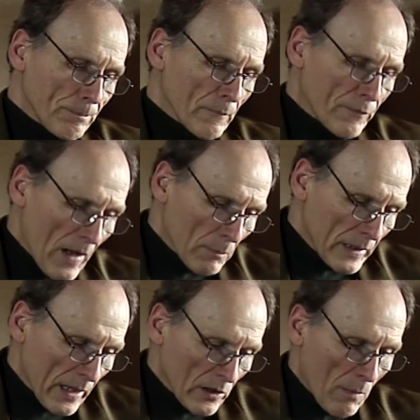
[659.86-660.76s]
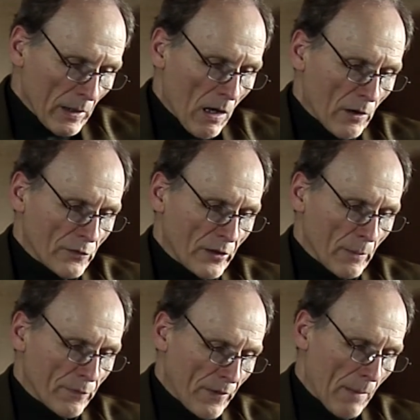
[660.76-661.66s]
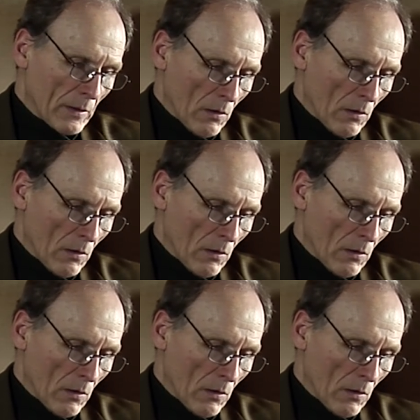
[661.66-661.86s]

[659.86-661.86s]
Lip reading: family economic hardship, family